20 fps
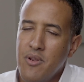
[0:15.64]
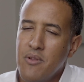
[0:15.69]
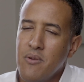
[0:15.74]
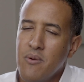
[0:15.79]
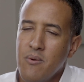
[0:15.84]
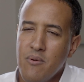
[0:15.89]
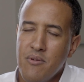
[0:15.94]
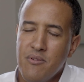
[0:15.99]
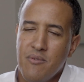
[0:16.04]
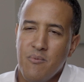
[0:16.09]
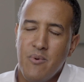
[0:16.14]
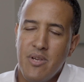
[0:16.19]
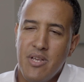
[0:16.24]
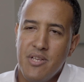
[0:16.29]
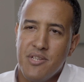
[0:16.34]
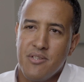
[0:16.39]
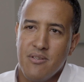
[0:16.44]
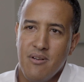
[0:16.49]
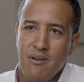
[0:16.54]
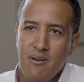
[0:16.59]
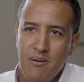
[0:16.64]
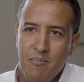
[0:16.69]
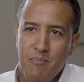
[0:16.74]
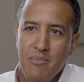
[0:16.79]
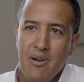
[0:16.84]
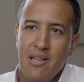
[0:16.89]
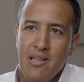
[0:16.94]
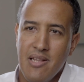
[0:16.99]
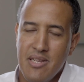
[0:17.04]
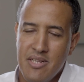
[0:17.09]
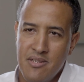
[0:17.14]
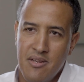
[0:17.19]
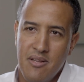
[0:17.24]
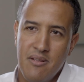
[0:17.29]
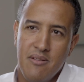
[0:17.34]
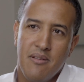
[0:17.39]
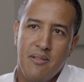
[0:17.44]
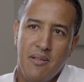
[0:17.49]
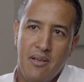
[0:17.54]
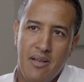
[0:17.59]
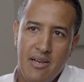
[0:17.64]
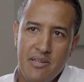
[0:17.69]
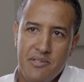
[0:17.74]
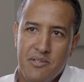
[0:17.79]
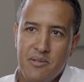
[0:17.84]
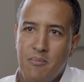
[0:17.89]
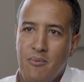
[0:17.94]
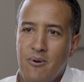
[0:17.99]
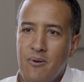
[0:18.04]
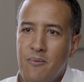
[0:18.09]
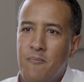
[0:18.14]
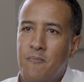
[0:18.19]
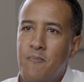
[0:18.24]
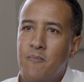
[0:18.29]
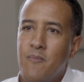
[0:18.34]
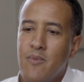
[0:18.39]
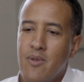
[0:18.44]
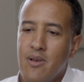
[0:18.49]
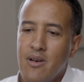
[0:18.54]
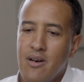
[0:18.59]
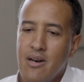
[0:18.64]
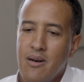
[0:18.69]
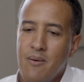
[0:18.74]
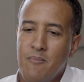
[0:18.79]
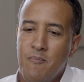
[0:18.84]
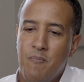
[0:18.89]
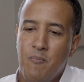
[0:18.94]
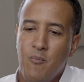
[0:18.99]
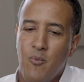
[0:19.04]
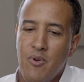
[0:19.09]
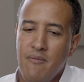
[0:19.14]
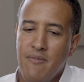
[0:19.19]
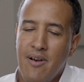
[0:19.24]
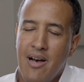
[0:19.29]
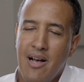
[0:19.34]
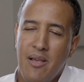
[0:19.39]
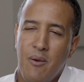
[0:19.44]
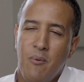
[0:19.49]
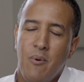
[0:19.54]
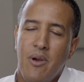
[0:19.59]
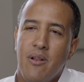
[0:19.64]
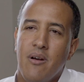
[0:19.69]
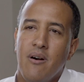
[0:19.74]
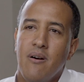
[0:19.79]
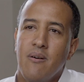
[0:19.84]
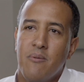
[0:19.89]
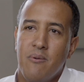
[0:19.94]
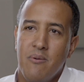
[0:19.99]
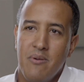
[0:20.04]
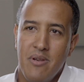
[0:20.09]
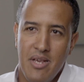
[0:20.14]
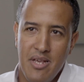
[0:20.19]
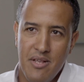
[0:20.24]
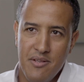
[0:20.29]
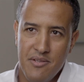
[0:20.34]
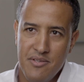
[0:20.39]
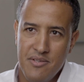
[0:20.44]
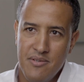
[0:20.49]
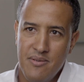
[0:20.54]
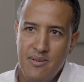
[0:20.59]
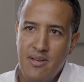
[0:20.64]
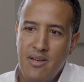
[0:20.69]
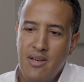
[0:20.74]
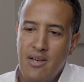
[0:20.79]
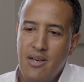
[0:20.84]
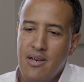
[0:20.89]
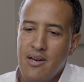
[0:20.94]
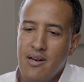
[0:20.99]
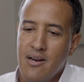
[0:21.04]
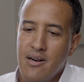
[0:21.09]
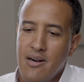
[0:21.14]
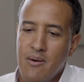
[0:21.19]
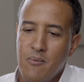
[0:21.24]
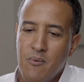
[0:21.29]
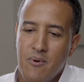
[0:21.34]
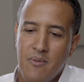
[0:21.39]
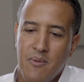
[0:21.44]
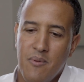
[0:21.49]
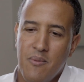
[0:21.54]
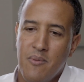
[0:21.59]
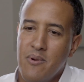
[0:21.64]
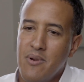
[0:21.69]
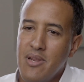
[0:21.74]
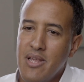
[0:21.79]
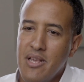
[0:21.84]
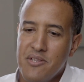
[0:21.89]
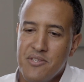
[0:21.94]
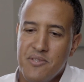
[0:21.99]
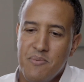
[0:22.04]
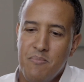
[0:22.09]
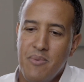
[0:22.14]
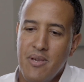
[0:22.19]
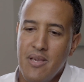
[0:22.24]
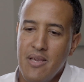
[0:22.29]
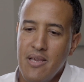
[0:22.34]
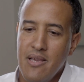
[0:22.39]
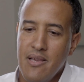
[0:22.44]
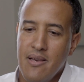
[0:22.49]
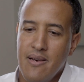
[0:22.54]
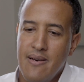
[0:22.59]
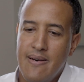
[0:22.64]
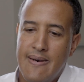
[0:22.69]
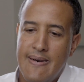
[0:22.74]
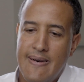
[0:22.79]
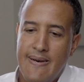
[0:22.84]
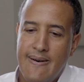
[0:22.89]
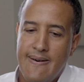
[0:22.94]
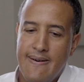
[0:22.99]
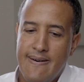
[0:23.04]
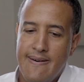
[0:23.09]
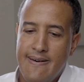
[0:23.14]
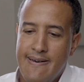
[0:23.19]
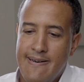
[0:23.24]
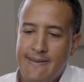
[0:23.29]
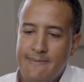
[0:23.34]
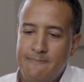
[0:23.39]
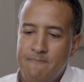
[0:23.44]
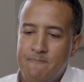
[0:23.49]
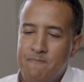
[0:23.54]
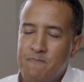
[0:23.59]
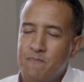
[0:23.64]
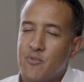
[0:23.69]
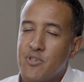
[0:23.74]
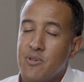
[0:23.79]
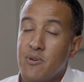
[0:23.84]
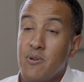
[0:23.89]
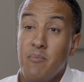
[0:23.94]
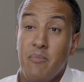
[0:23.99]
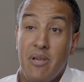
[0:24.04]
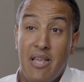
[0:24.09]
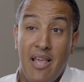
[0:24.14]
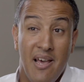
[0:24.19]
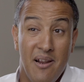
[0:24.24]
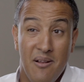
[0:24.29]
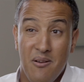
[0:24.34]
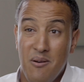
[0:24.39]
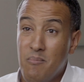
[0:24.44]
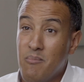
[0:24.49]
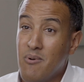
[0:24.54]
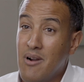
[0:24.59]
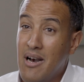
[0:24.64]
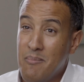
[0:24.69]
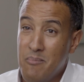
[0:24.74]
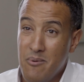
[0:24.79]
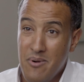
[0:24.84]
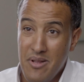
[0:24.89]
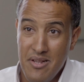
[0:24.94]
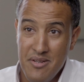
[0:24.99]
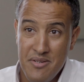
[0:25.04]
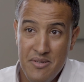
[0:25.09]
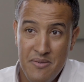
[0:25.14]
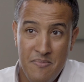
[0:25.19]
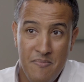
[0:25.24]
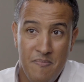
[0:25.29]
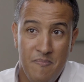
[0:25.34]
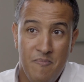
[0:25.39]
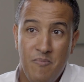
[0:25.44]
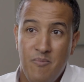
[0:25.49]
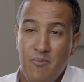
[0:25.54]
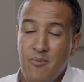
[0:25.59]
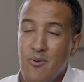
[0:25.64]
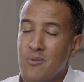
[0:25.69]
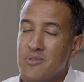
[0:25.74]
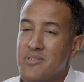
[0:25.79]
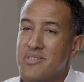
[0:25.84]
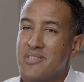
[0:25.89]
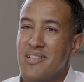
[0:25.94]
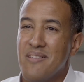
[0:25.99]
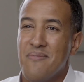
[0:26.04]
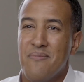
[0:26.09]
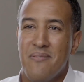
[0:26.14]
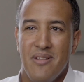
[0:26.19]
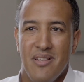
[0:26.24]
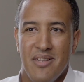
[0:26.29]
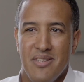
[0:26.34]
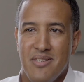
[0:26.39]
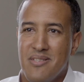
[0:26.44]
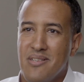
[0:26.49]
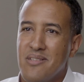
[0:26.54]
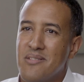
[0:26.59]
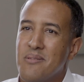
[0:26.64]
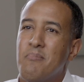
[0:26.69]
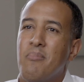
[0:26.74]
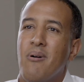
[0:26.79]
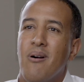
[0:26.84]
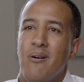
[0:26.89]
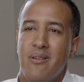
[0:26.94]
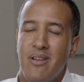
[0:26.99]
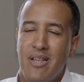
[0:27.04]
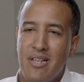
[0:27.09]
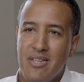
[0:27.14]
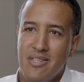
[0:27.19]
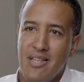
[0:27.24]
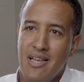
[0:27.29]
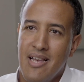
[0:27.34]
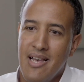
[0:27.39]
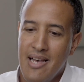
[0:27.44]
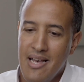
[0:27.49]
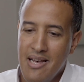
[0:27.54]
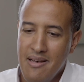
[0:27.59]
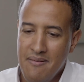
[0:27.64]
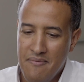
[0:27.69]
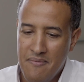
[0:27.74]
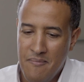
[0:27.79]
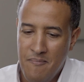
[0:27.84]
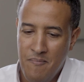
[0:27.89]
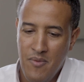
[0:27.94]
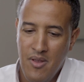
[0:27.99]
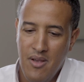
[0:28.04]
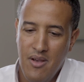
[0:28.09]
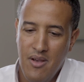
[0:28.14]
we do is we start by listening to the customer. We evaluate all their needs, whether their needs be certain mechanical properties or stiffness that the part needs to have,